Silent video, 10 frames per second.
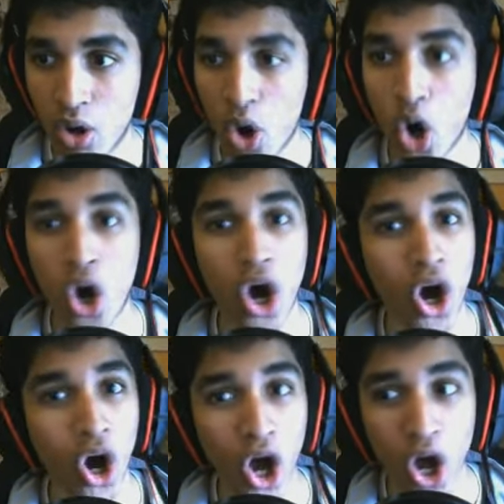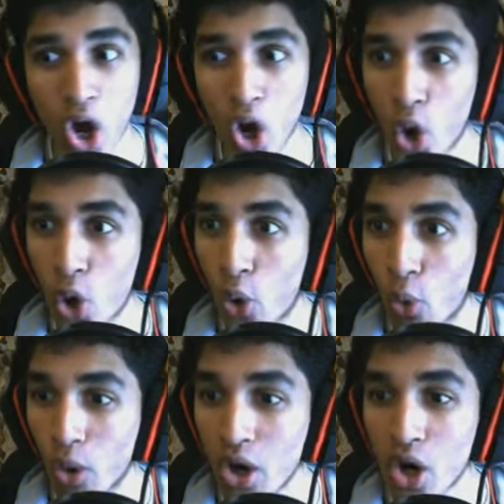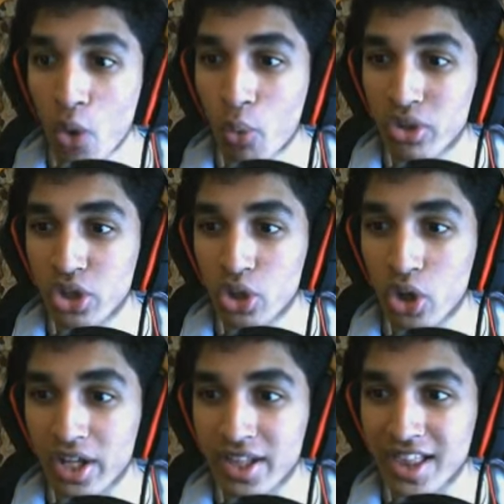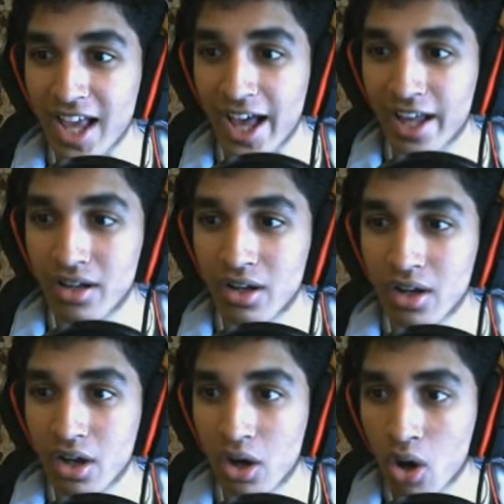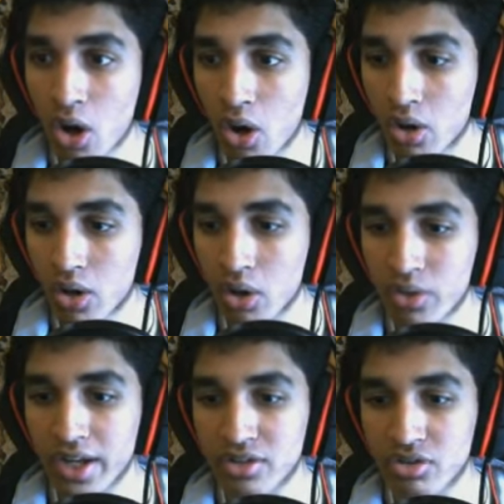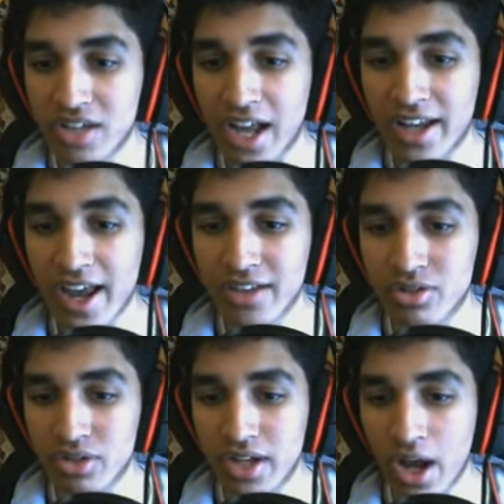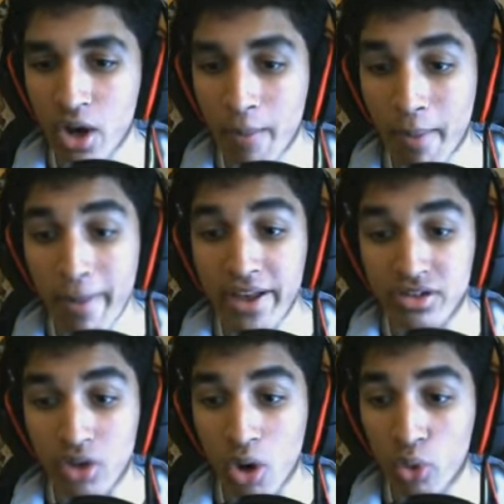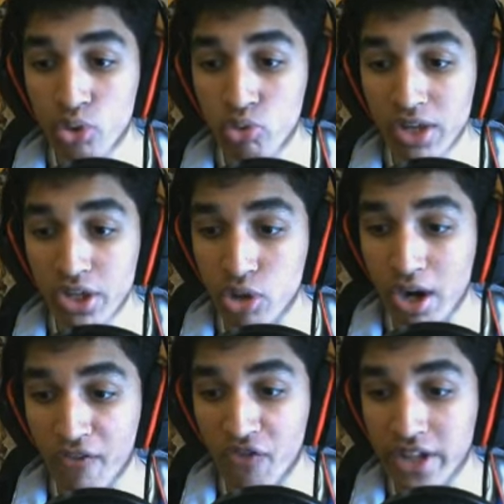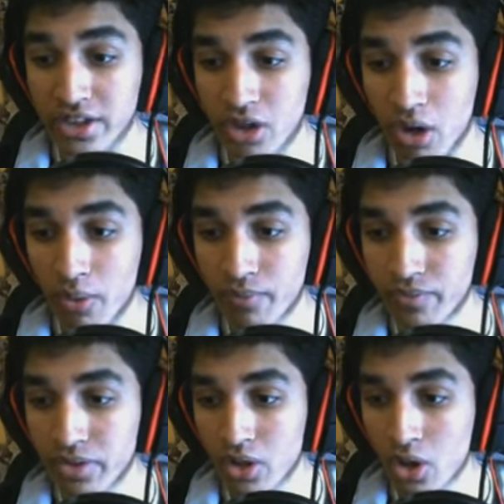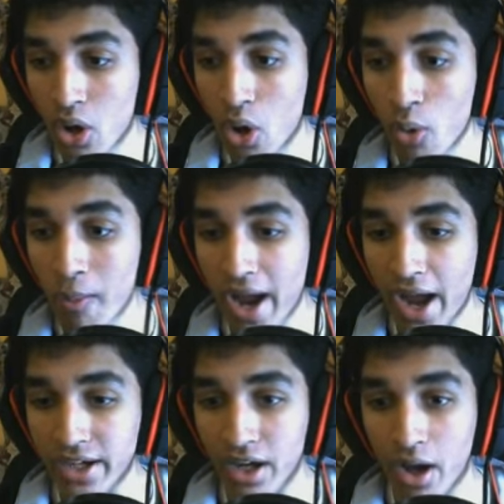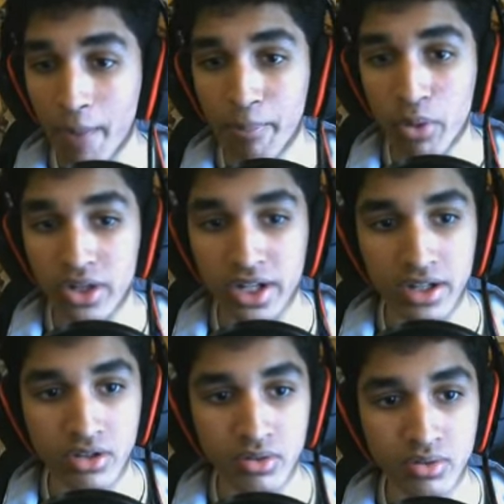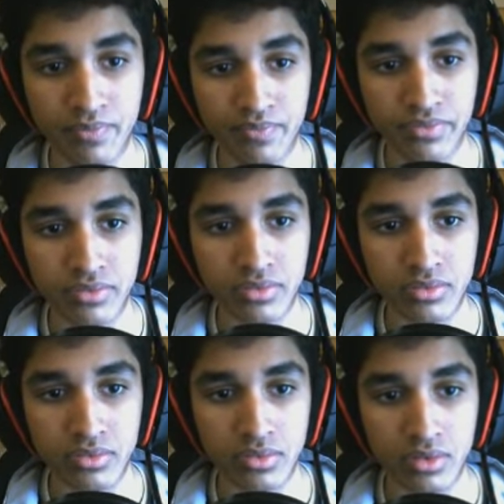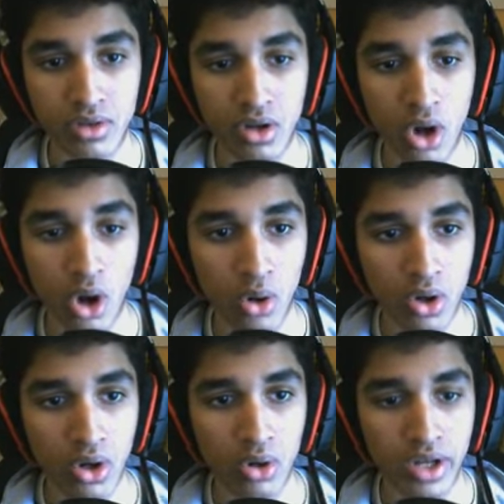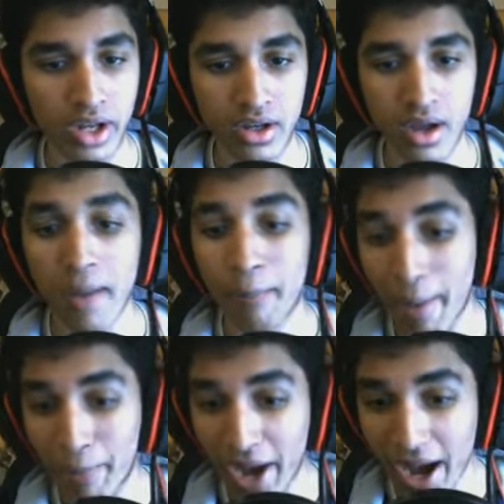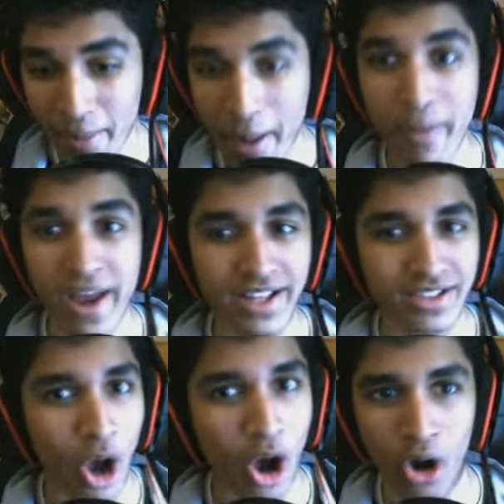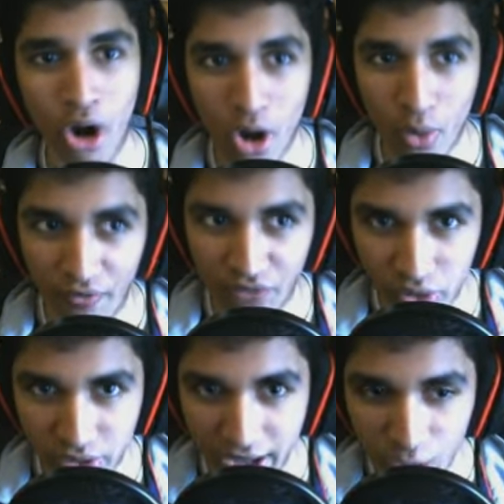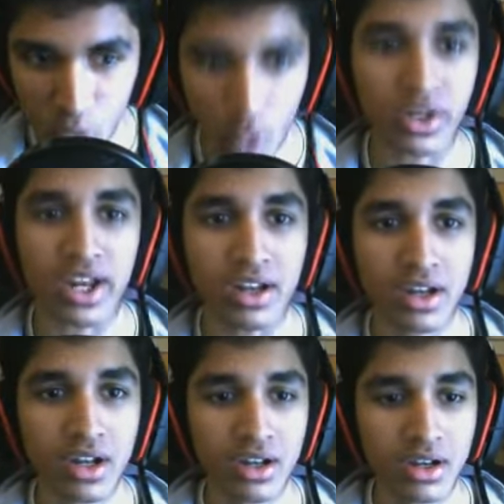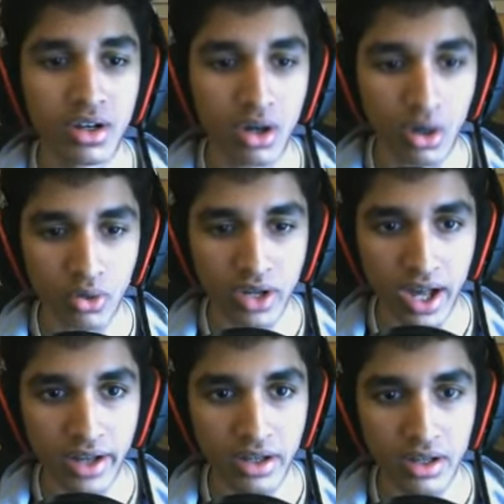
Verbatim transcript: Oh! Would you look at that? Oh, okay, so see I canceled it out. My man, oh you really trying to fight though. Oh my I got I'm booking it, dude. Oh, okay. Baba my man! Oh, I figured it out. Okay. Oh god.